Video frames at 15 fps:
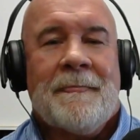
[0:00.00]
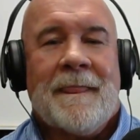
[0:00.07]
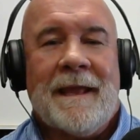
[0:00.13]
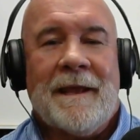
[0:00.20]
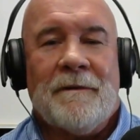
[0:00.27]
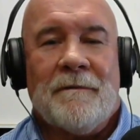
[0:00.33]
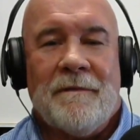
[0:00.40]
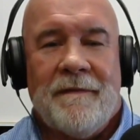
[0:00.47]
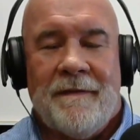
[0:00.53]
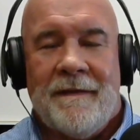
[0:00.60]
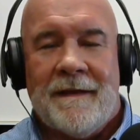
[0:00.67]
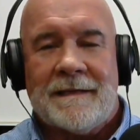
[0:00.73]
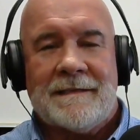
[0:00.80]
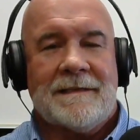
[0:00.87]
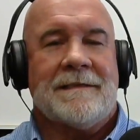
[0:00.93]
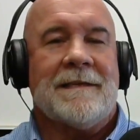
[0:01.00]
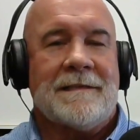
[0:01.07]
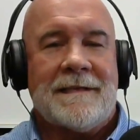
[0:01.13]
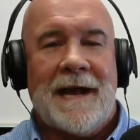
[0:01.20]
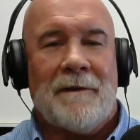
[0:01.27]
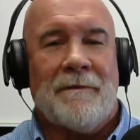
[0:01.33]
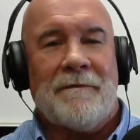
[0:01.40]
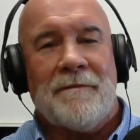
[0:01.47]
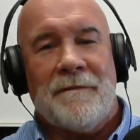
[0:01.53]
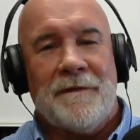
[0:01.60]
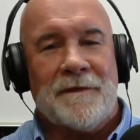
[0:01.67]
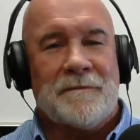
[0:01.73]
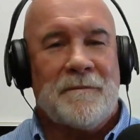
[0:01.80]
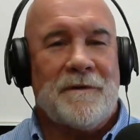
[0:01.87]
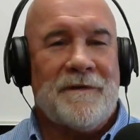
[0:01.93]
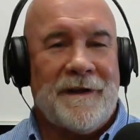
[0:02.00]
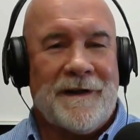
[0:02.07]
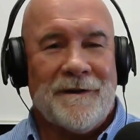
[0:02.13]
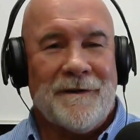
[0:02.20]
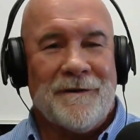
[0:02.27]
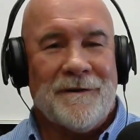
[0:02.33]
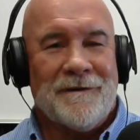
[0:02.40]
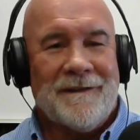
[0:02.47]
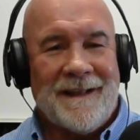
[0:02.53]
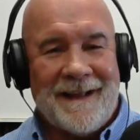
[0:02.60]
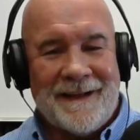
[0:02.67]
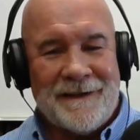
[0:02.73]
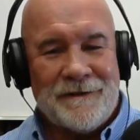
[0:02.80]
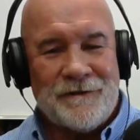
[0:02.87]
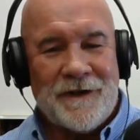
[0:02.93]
you know, this is the salary for this particular uh,